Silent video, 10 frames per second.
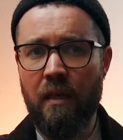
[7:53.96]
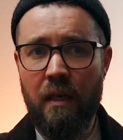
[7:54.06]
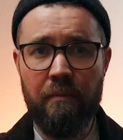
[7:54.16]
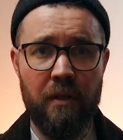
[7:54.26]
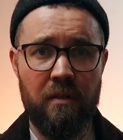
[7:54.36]

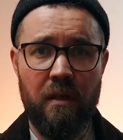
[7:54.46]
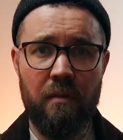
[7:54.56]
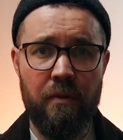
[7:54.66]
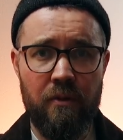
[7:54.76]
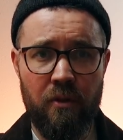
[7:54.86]
And I'm going to start
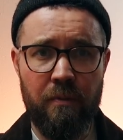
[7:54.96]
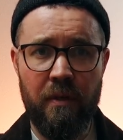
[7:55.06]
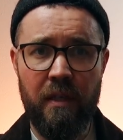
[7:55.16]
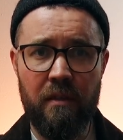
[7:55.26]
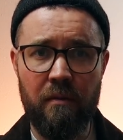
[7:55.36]
with a super
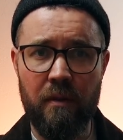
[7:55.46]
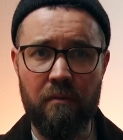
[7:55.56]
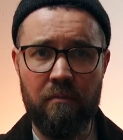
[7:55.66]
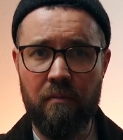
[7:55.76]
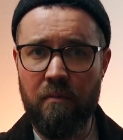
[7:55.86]
easy
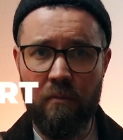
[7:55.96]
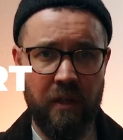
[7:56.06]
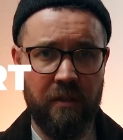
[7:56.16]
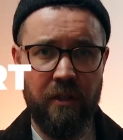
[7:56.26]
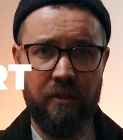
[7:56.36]
one.
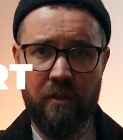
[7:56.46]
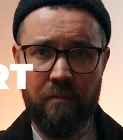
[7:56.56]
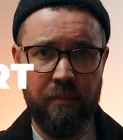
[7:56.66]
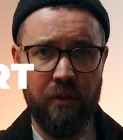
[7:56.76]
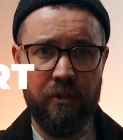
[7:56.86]
White
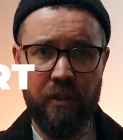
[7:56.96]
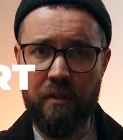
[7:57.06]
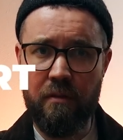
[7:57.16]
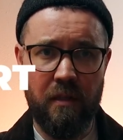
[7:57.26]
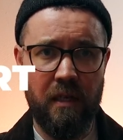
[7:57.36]
t-shirt, blue
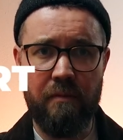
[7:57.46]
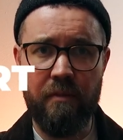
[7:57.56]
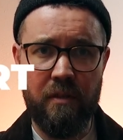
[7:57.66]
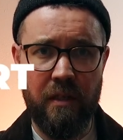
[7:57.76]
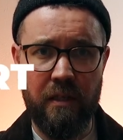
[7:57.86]
jeans and
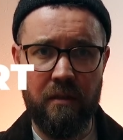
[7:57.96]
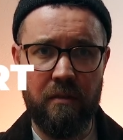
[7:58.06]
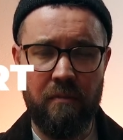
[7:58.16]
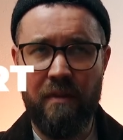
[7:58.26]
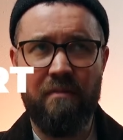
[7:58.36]
canvas
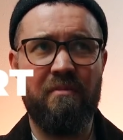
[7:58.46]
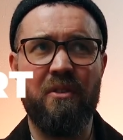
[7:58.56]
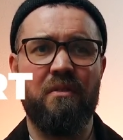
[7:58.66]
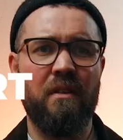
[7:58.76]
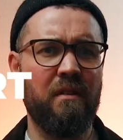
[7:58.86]
kicks. I mean,
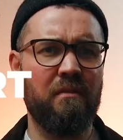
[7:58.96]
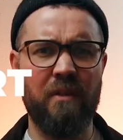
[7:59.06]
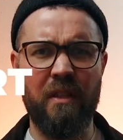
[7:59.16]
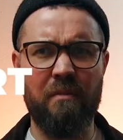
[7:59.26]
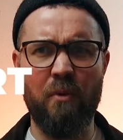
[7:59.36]
there's nothing
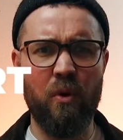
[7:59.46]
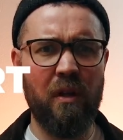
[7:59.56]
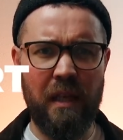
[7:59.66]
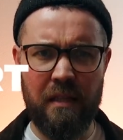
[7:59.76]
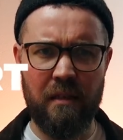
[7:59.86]
really more
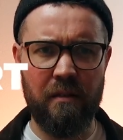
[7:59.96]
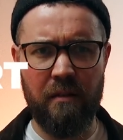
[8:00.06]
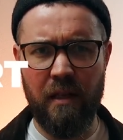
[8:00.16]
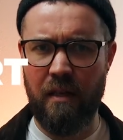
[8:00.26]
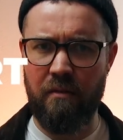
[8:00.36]
classic
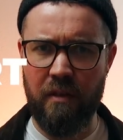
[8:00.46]
than that,